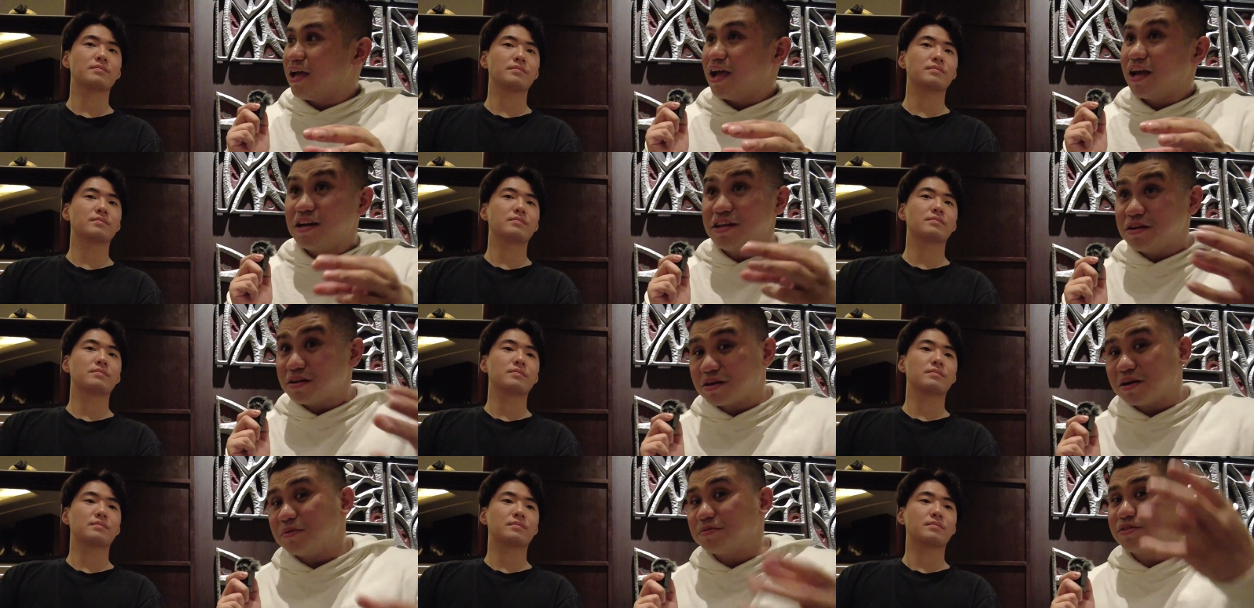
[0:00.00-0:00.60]
Speaker 1: And
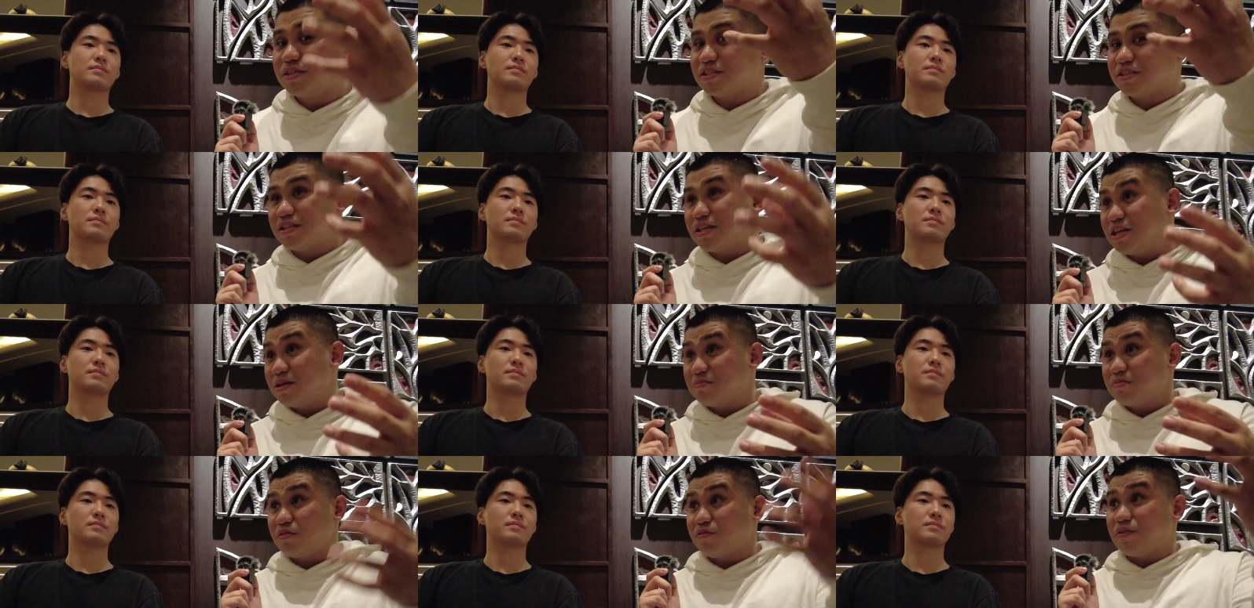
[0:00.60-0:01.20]
here comes this
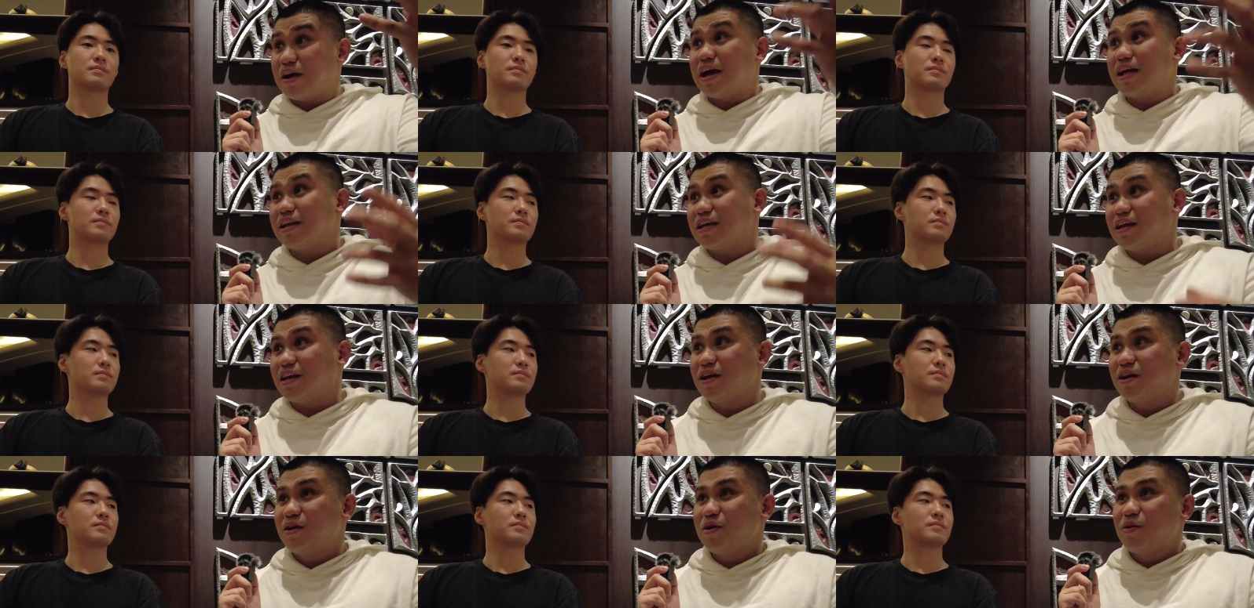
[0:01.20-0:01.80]
team, the
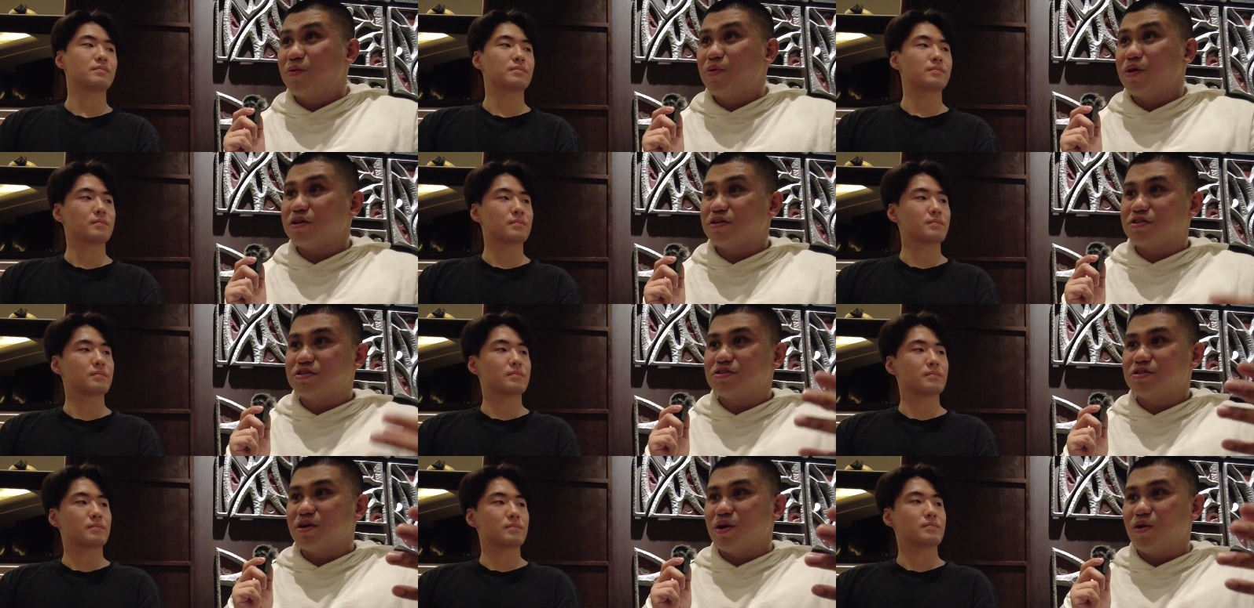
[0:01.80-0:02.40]
Valley,
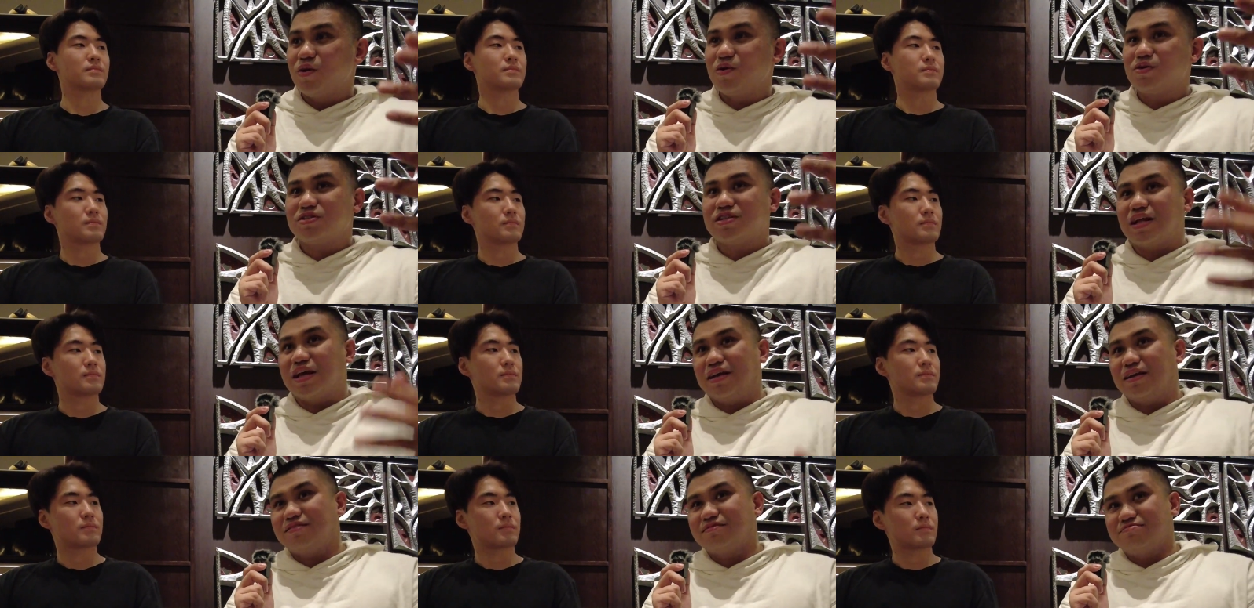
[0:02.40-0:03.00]
which looks
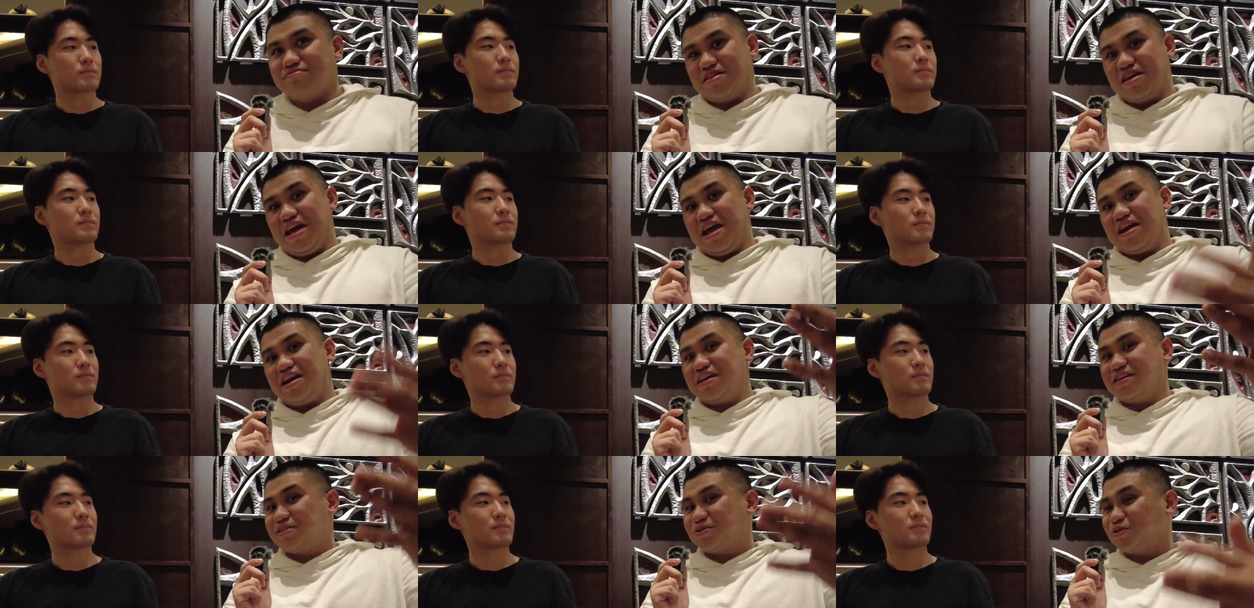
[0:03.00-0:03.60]
like the
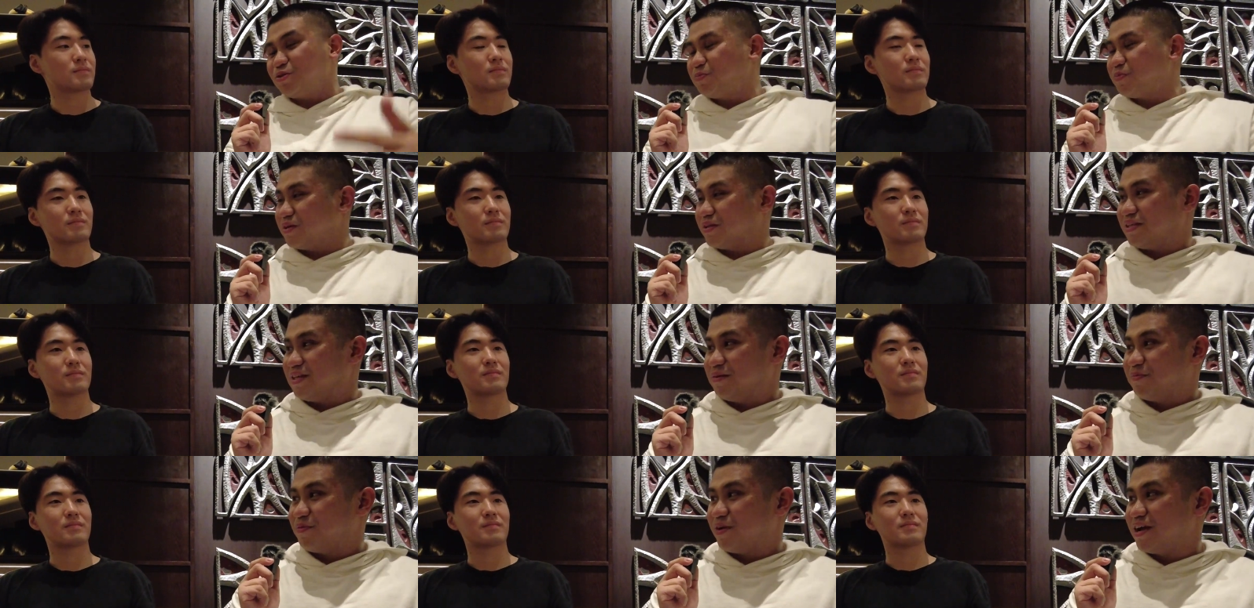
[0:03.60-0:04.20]
NA super
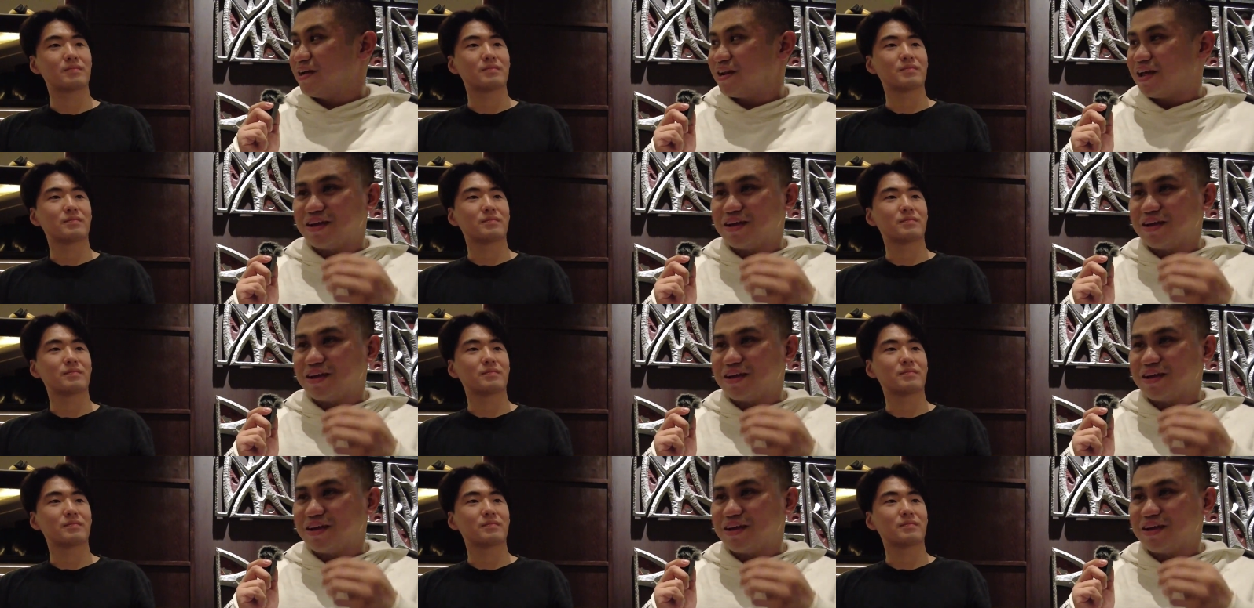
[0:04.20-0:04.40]
team, right?